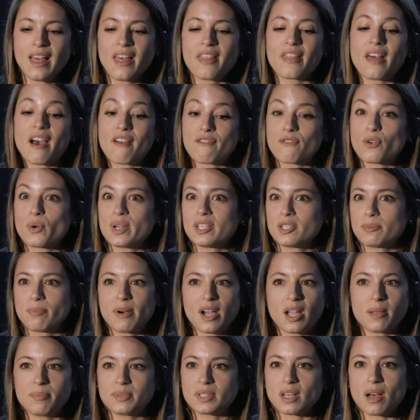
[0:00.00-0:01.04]
that voice
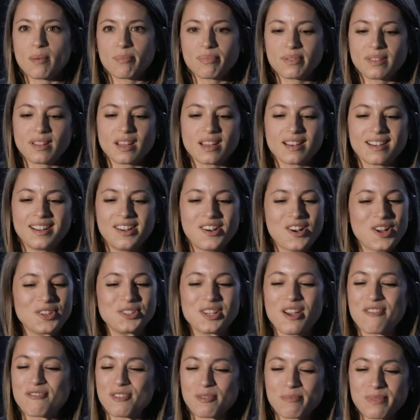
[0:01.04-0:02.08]
pipes up that I'll
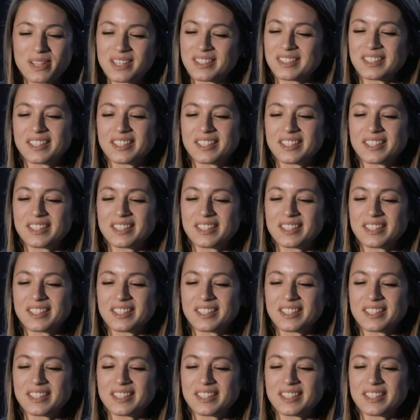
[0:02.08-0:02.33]
never be a